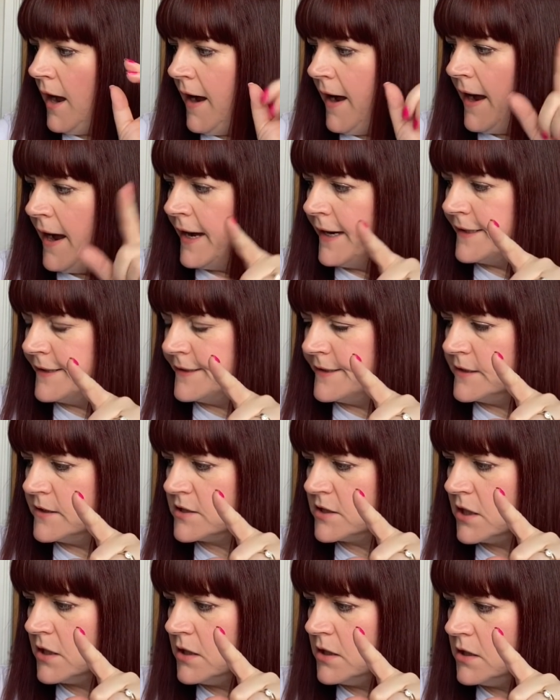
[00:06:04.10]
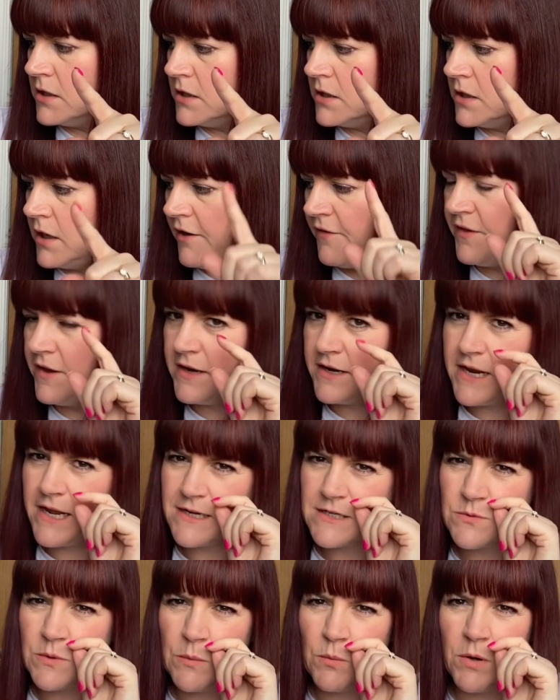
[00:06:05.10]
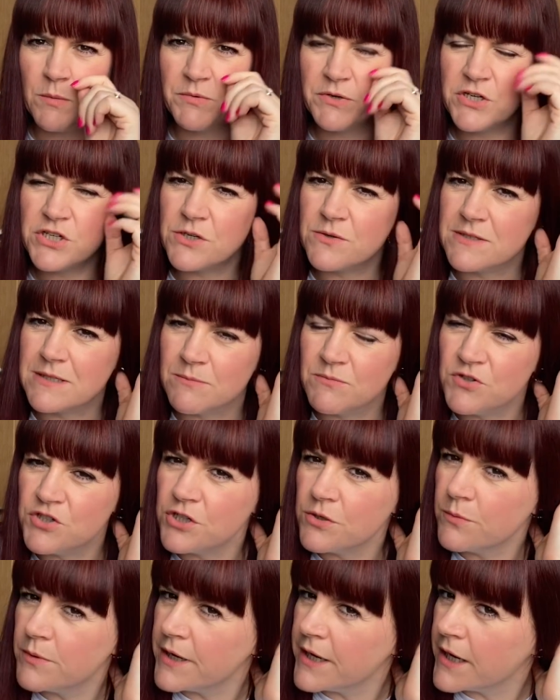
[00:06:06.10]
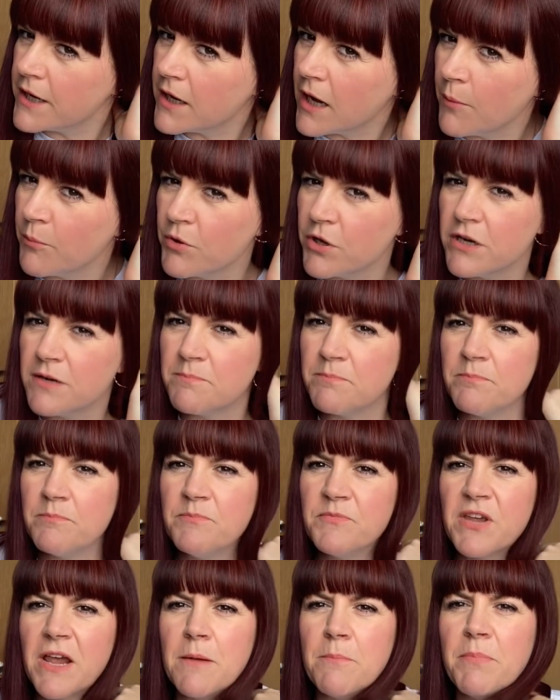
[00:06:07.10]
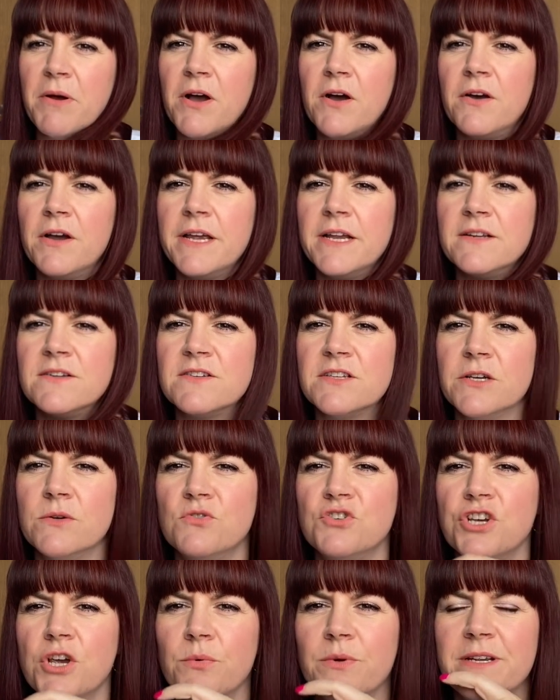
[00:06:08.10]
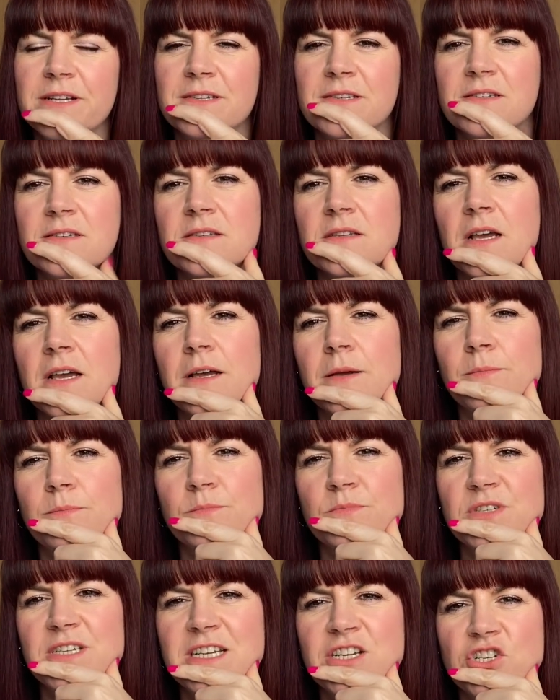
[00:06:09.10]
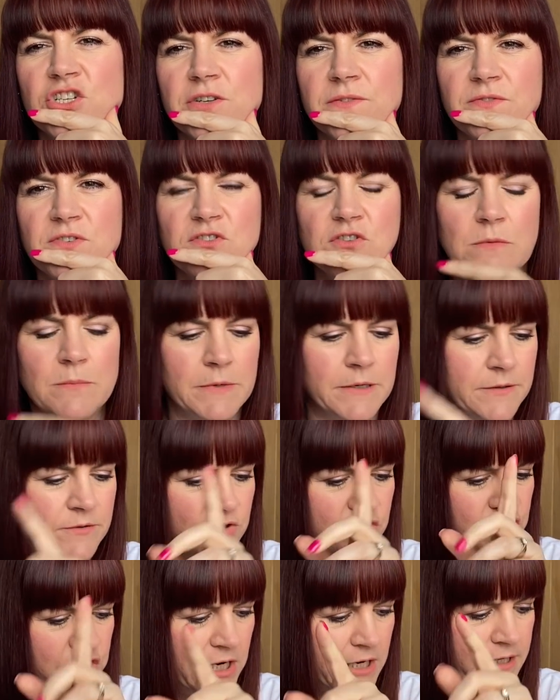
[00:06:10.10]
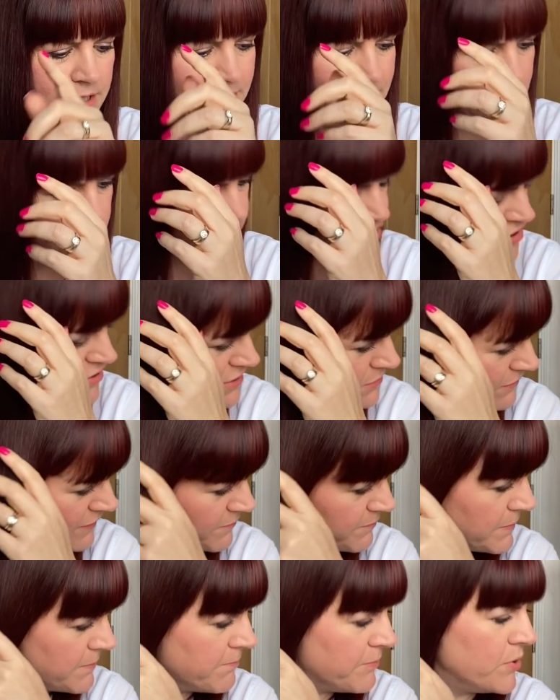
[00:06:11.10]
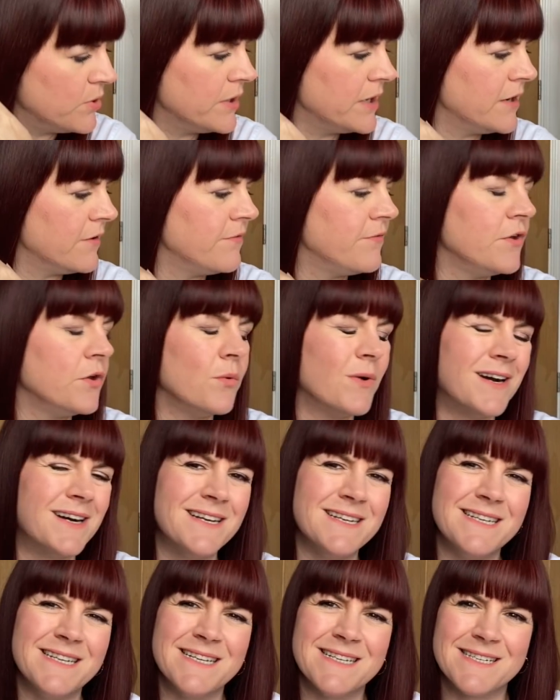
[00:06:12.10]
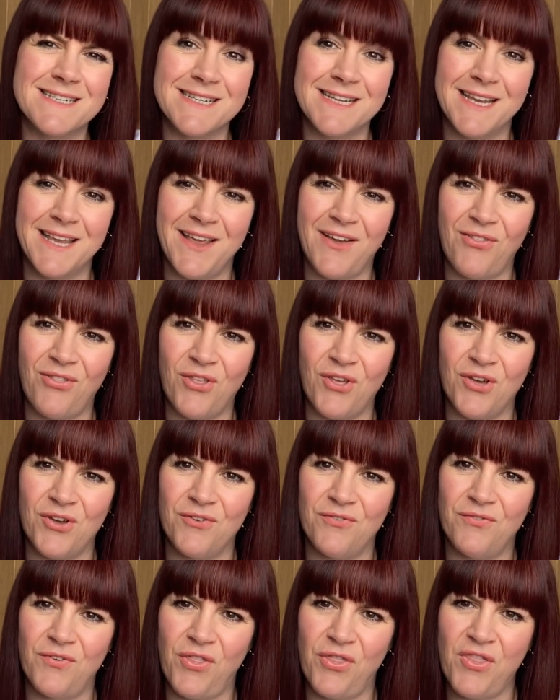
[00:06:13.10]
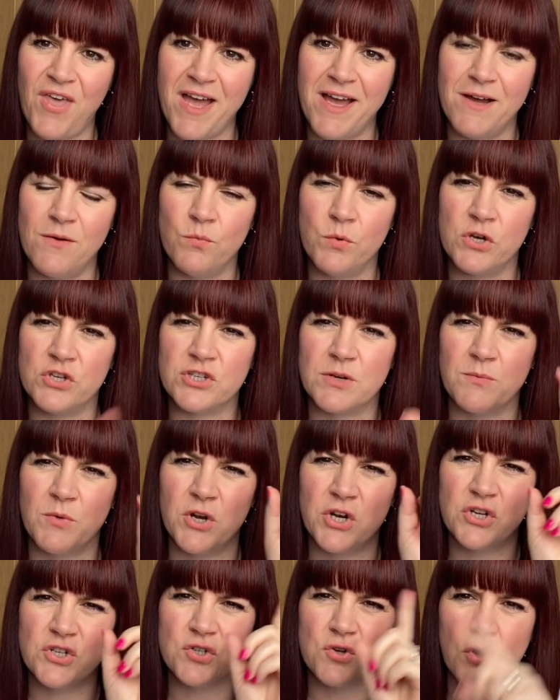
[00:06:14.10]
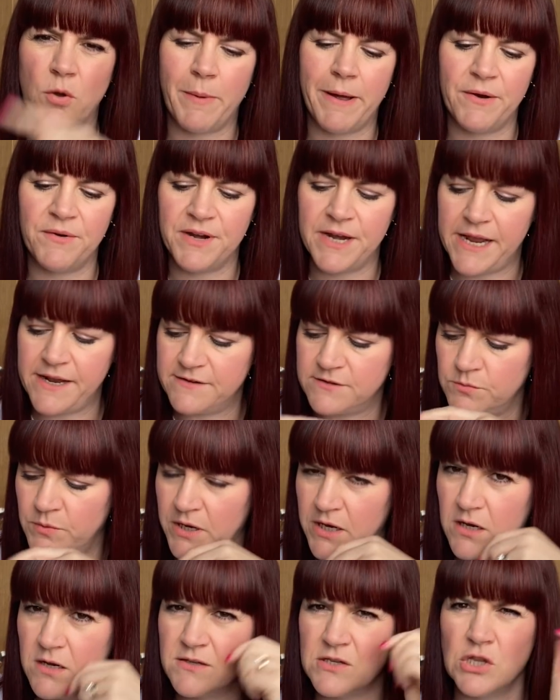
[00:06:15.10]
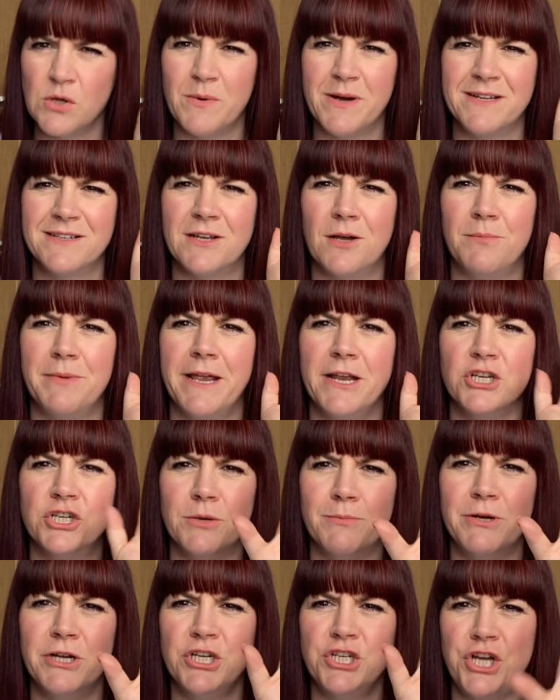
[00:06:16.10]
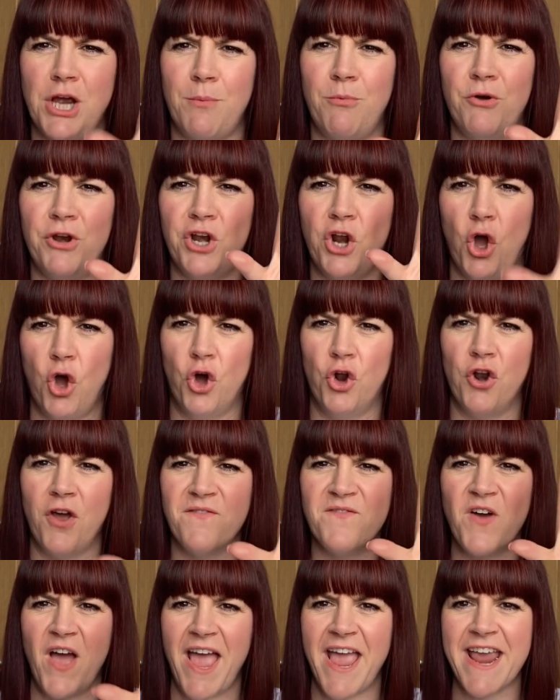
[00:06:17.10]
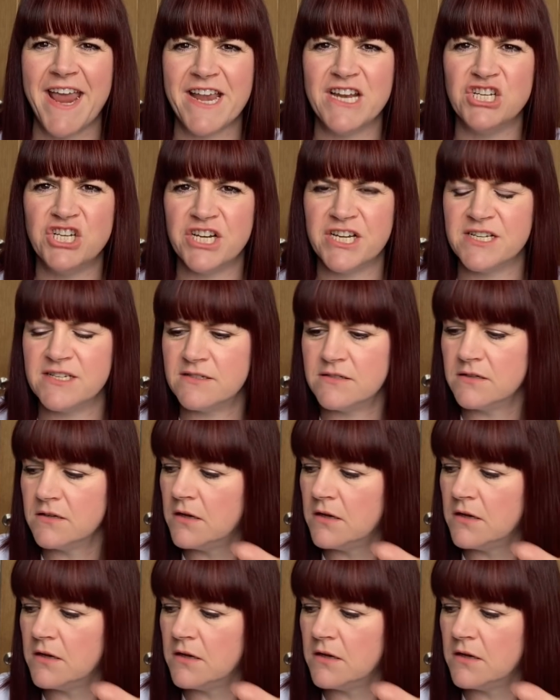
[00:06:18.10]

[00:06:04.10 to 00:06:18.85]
And I think next week what I'm going to do is I'm going to take part in So Joey's T-shirt for summer challenge. So I've been pulling a few ideas together for that, which I'm going to talk about next week, because otherwise I'll be jabbering on for ages.